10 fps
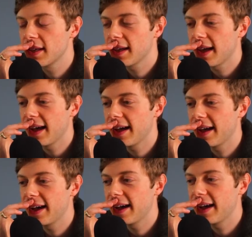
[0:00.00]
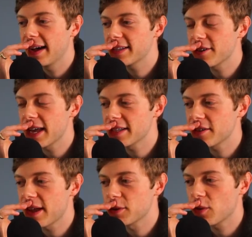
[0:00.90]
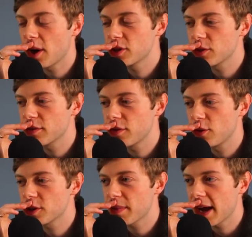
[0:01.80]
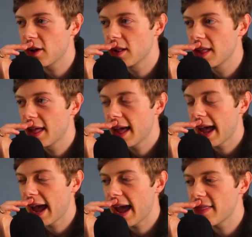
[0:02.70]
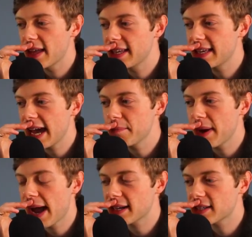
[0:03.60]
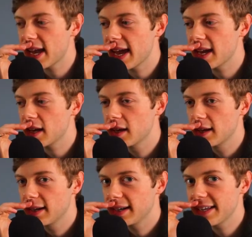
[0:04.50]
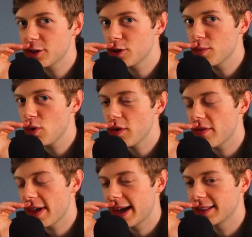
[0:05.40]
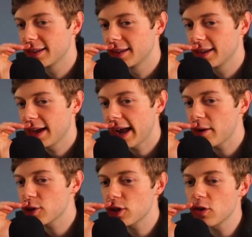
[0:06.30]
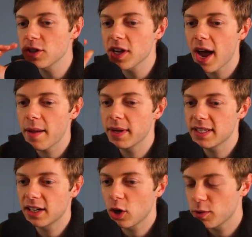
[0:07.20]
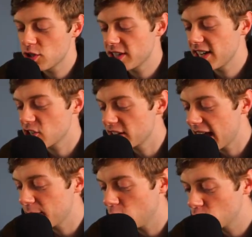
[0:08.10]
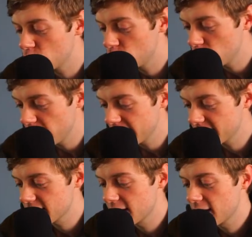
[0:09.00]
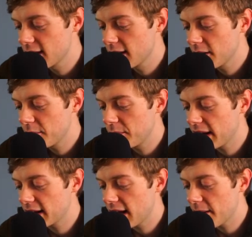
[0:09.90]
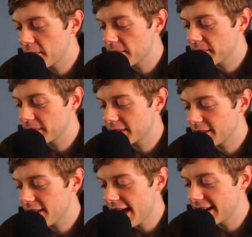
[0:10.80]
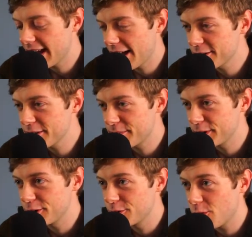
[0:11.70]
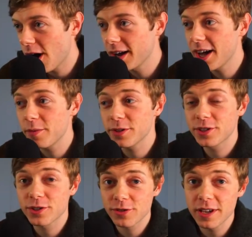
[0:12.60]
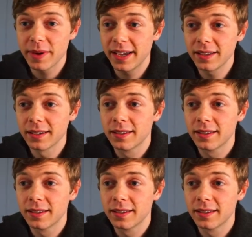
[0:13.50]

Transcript: that was what I sort of thought about. And then he came back saying, let's do more than that. And it was a long time until an opportunity actually came along to do it. But then, out of the blue, while I was streaming